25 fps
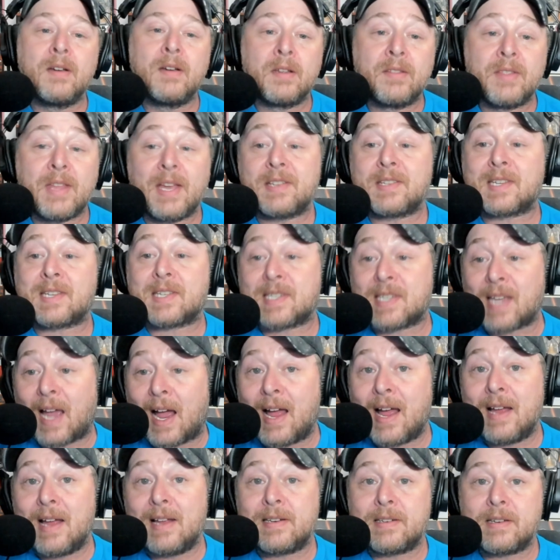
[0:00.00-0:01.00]
that
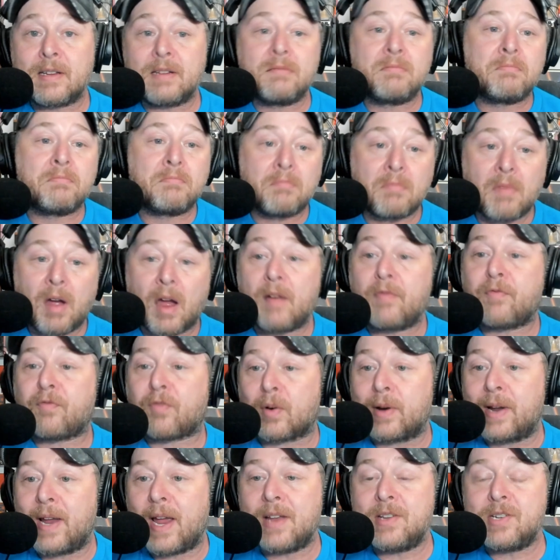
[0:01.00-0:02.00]
signed a
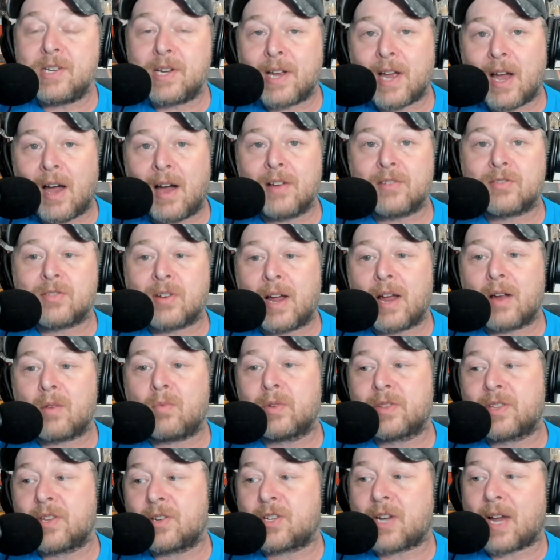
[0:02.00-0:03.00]
free agent contract
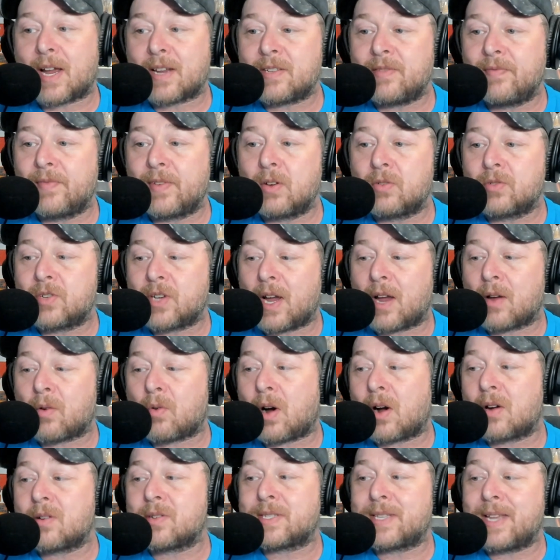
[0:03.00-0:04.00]
with the Jacksonville
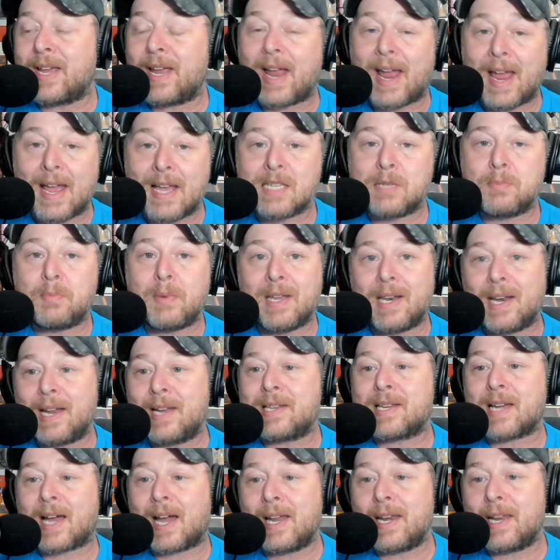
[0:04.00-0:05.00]
Jaguars that has been a
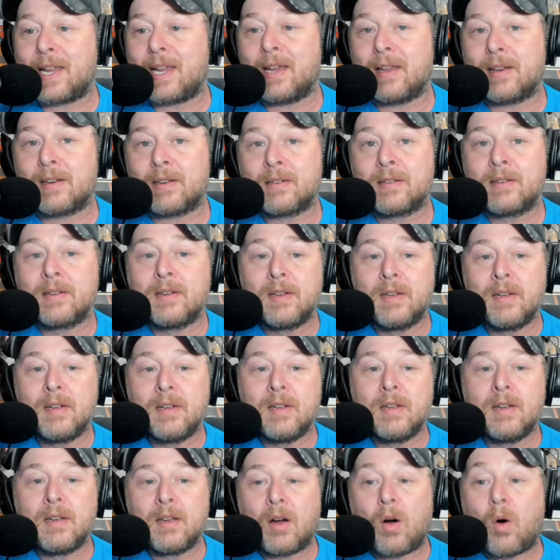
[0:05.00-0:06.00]
tight end
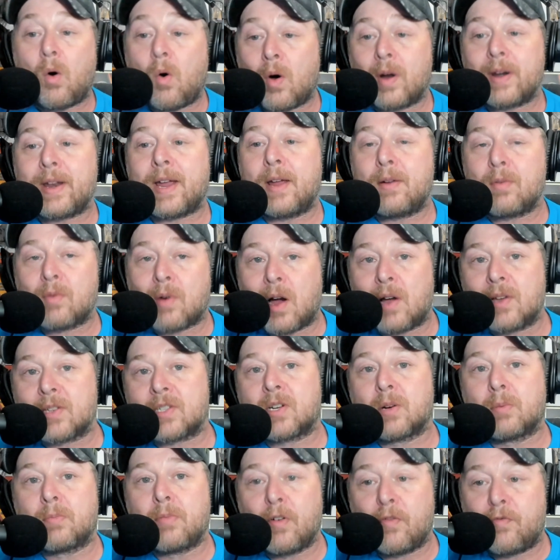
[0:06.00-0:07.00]
on a
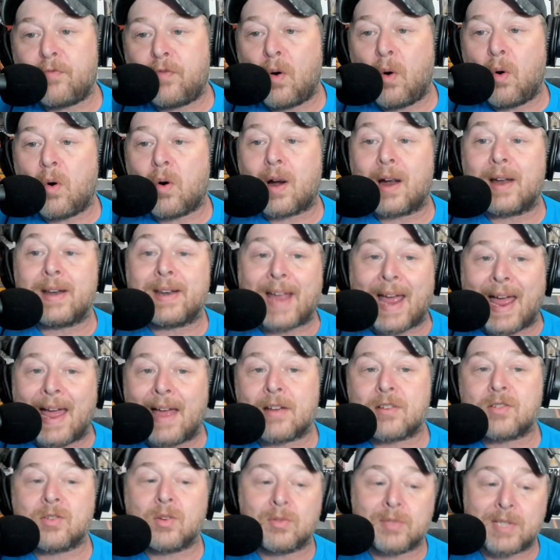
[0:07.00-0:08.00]
roster before, an
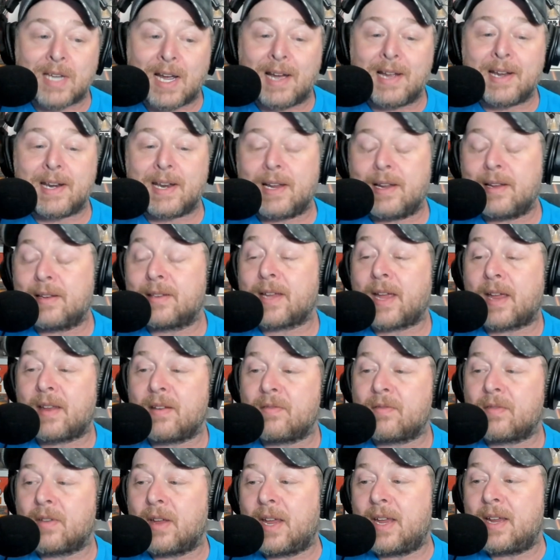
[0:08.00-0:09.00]
actual tight
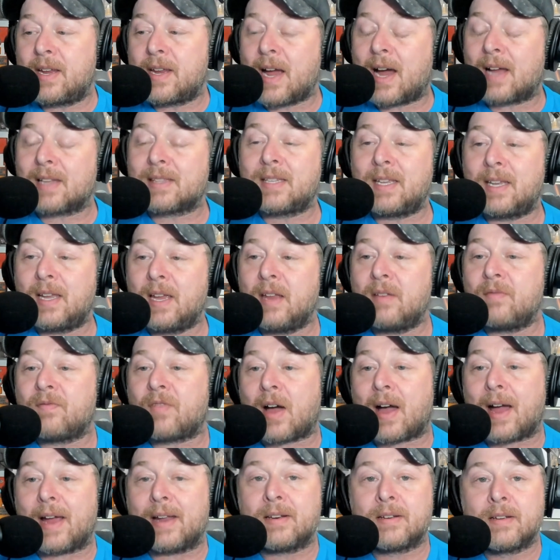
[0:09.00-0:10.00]
end. He got the
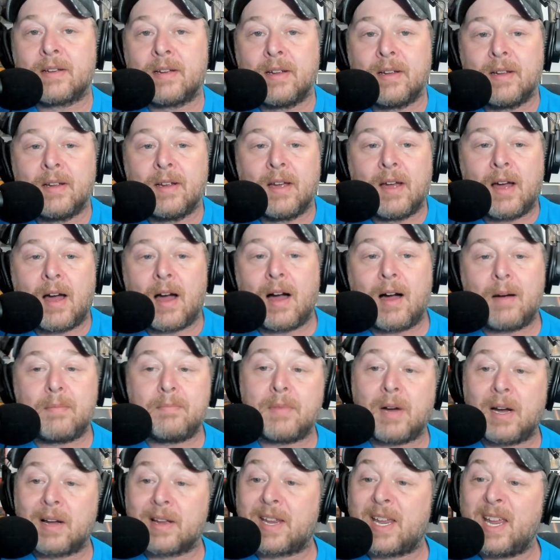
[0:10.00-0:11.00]
invite.
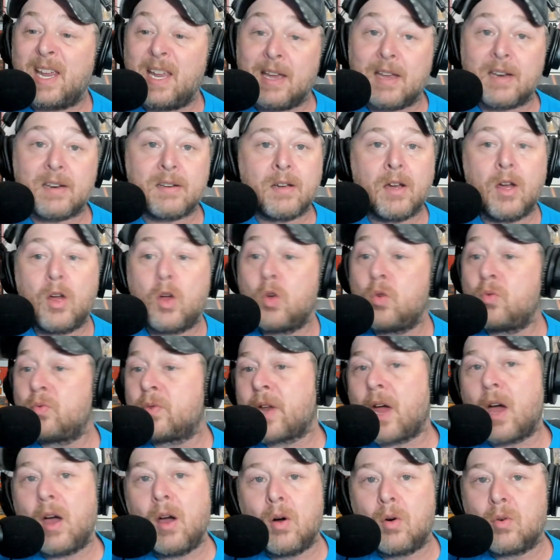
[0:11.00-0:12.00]
Again, who
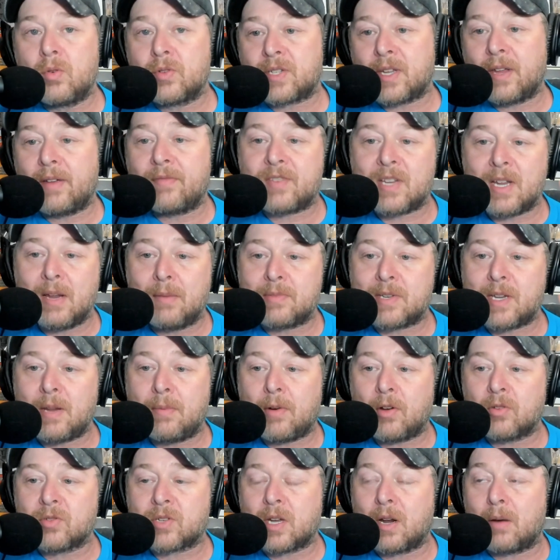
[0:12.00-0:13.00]
knows if Tim
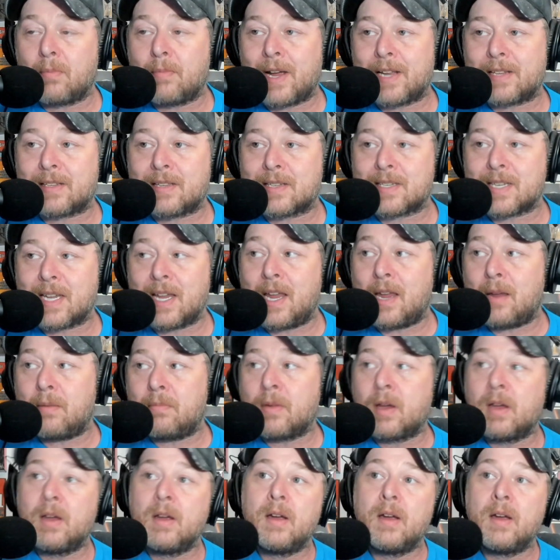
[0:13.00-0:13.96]
Tebow is going to make the team?